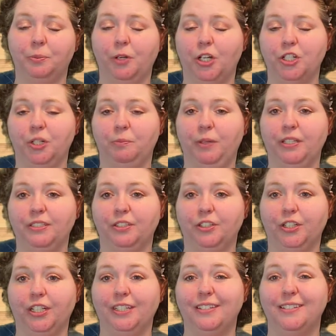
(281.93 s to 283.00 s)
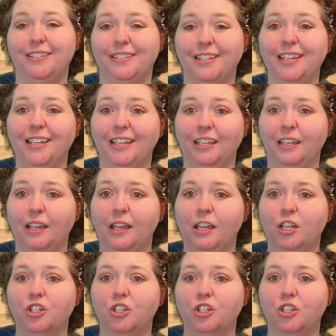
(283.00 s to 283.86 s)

project-based learning to see